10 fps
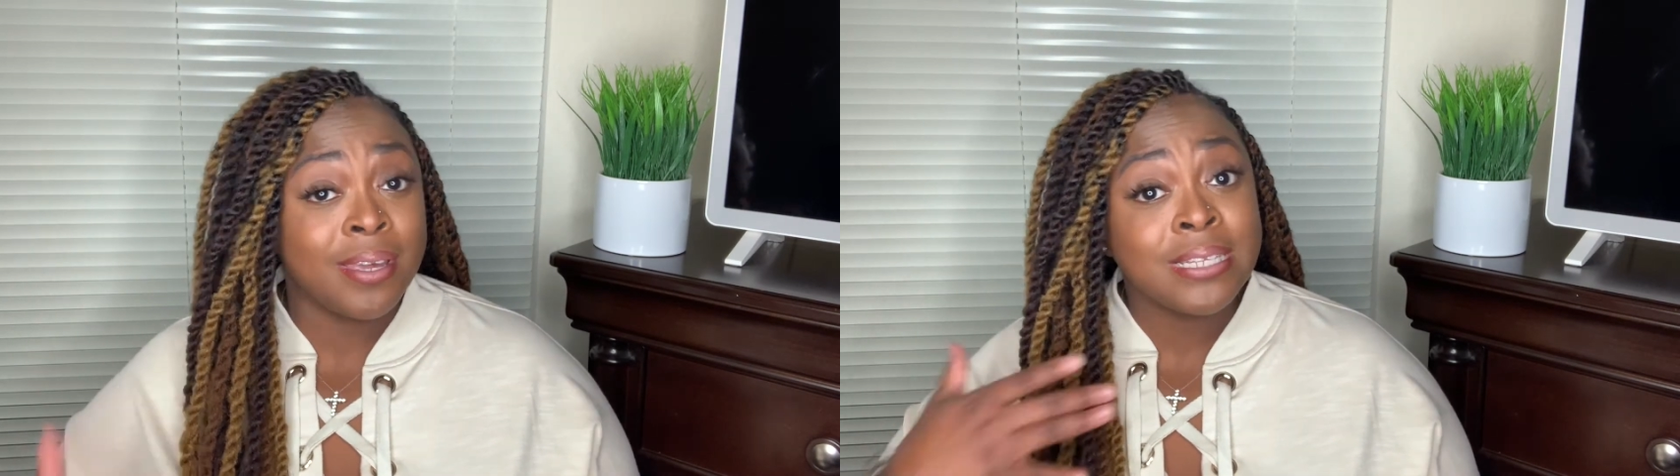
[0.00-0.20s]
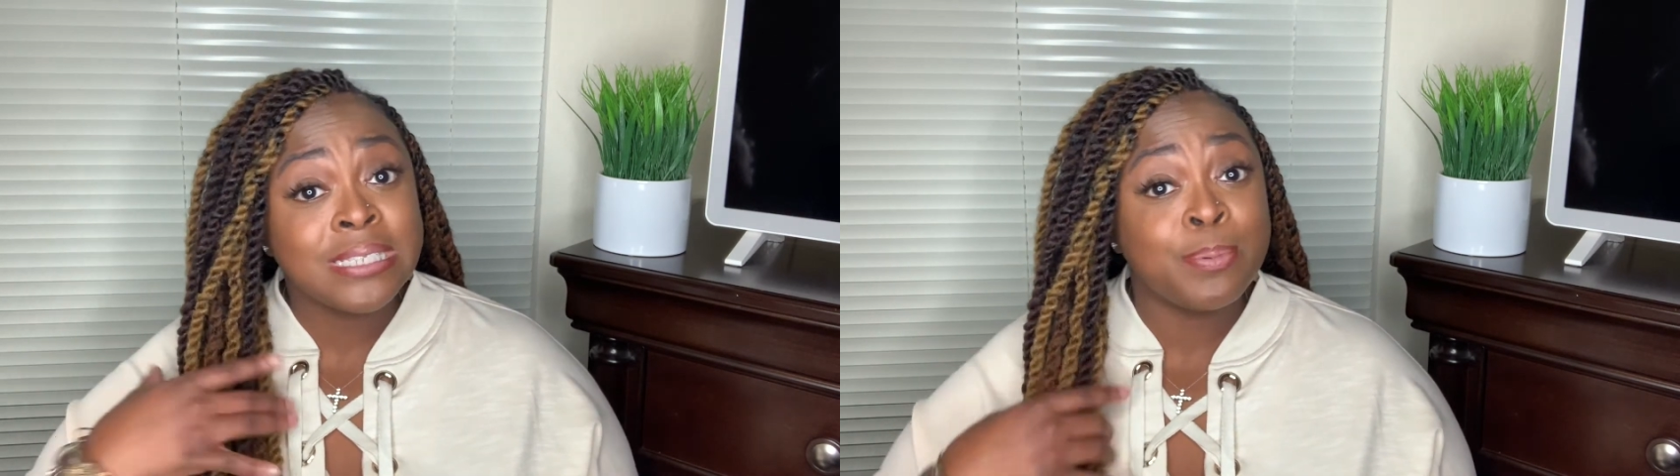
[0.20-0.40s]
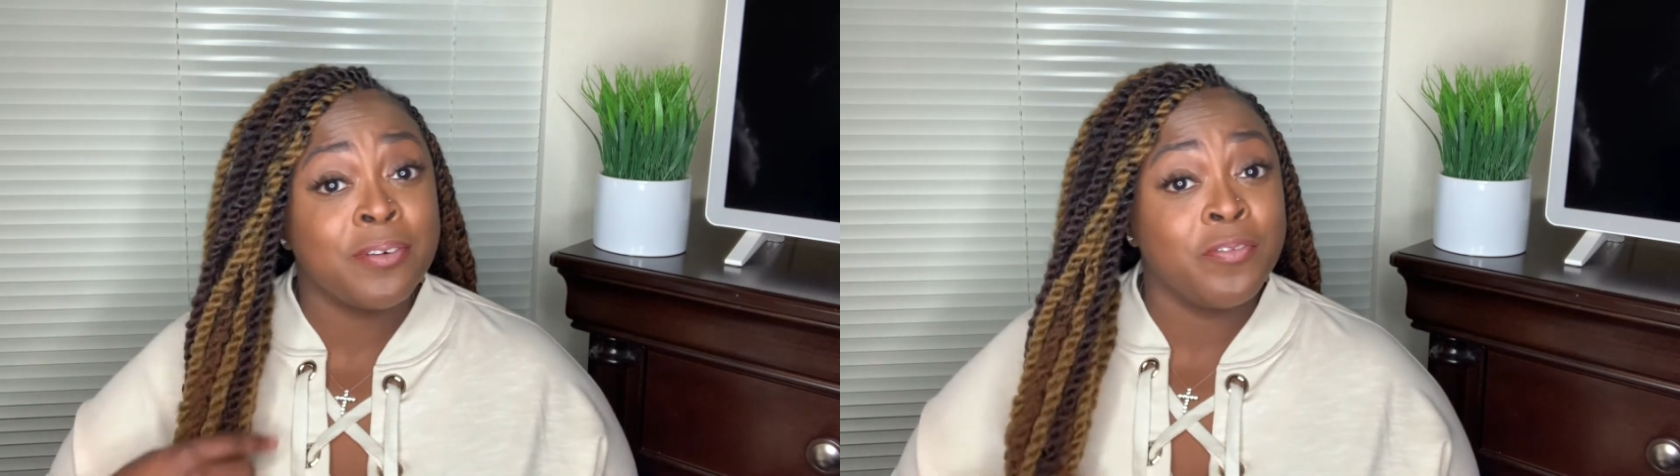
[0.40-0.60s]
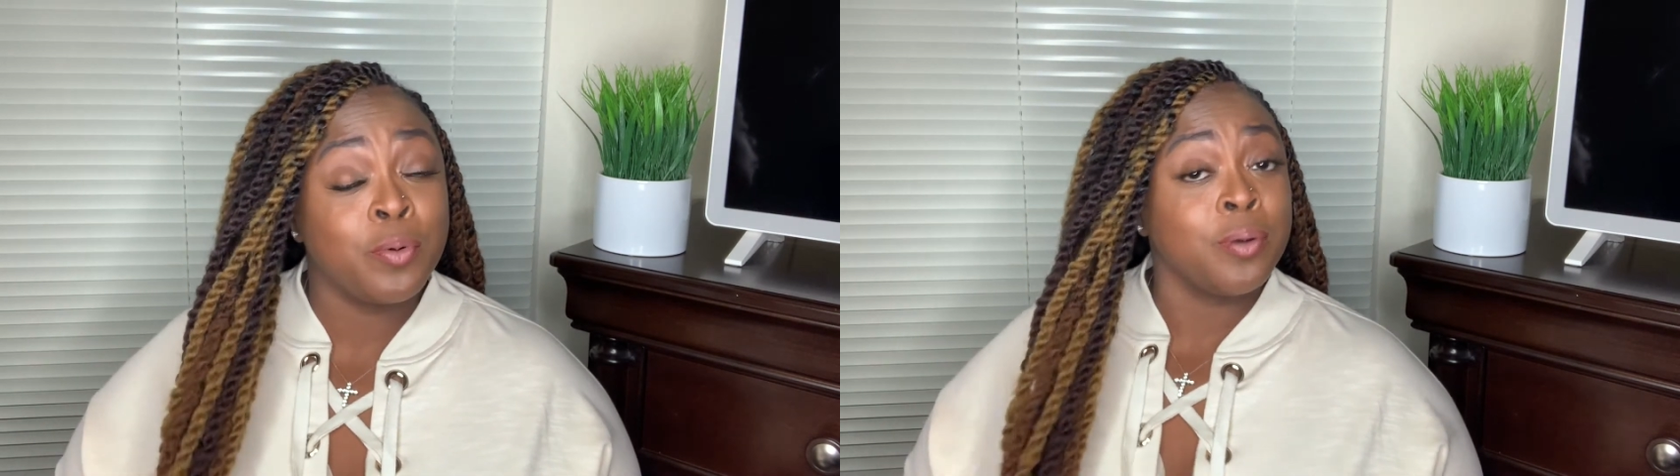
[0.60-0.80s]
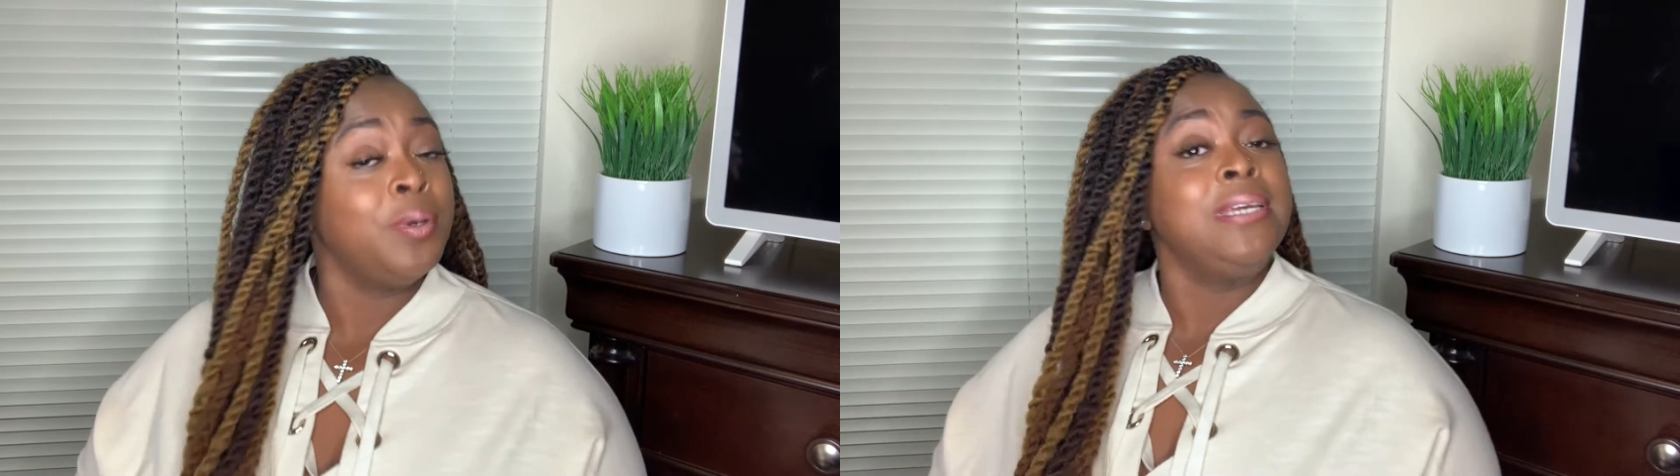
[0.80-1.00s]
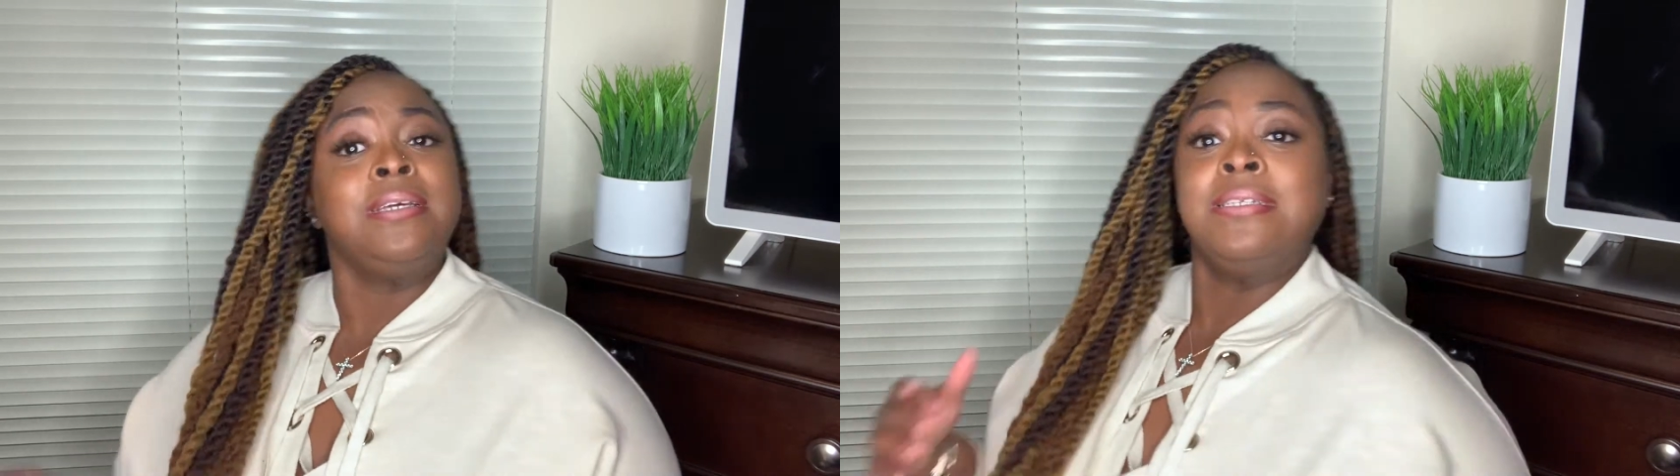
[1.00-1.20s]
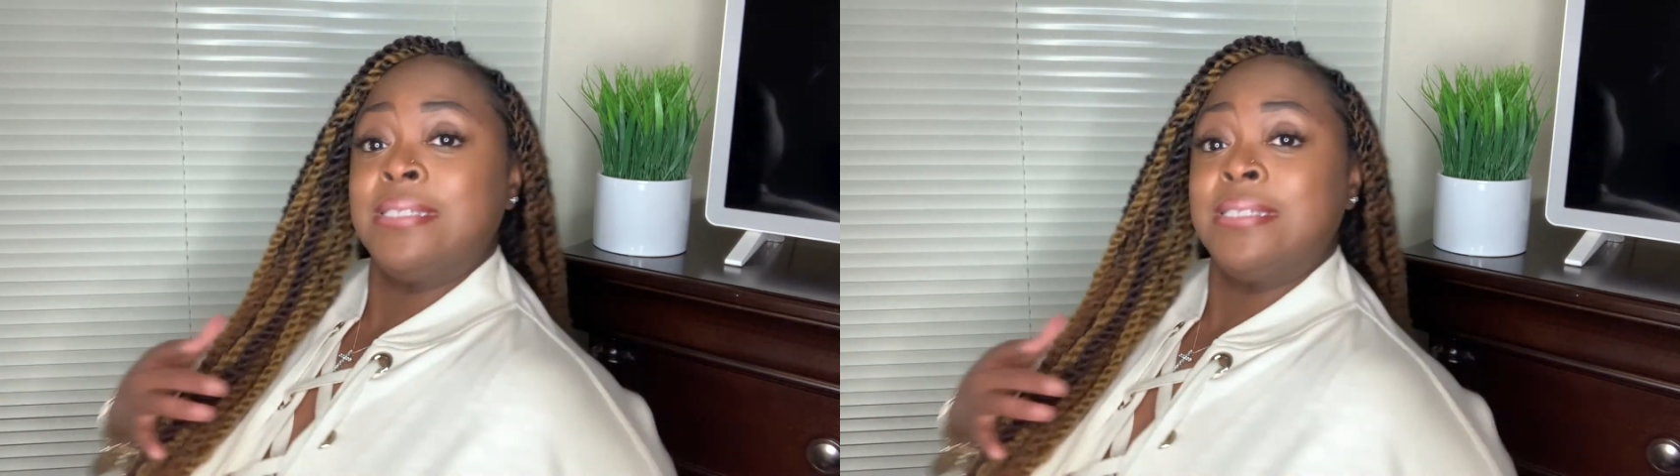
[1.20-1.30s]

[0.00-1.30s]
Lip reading: It's been 4 weeks